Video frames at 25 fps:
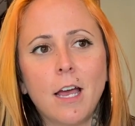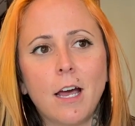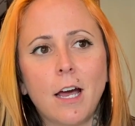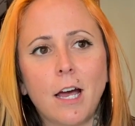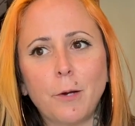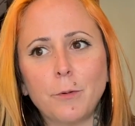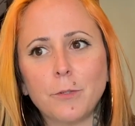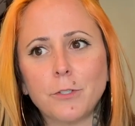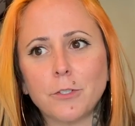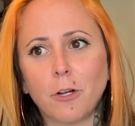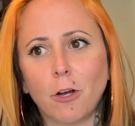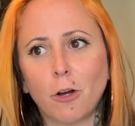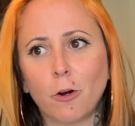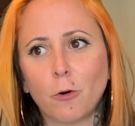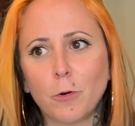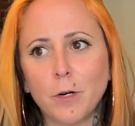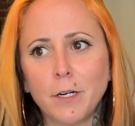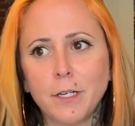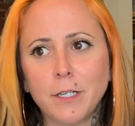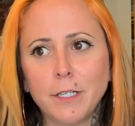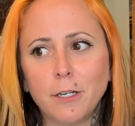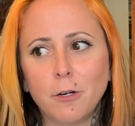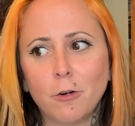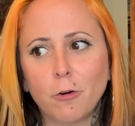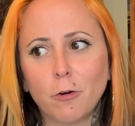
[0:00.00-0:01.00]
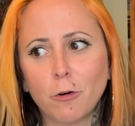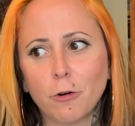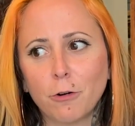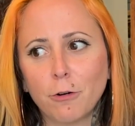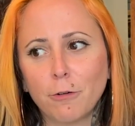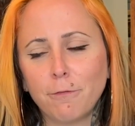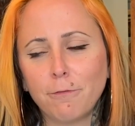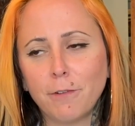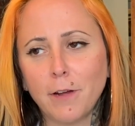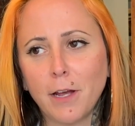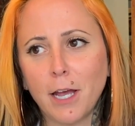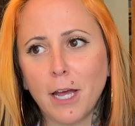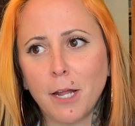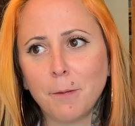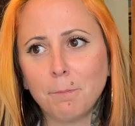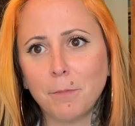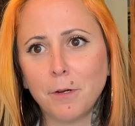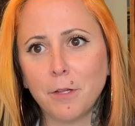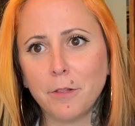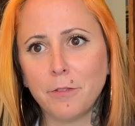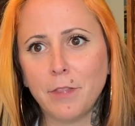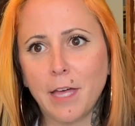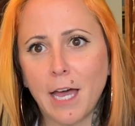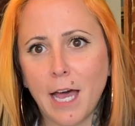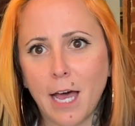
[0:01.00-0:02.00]
I was already a horror fan,
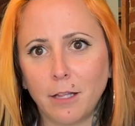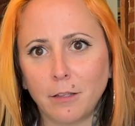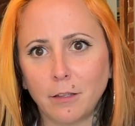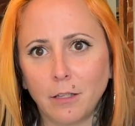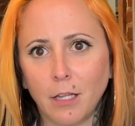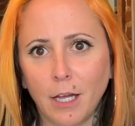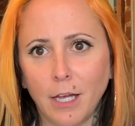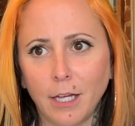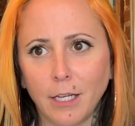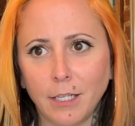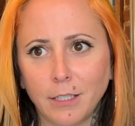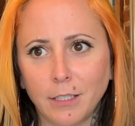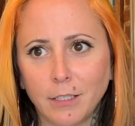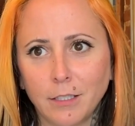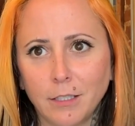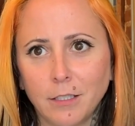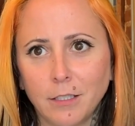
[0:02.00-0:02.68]
but that like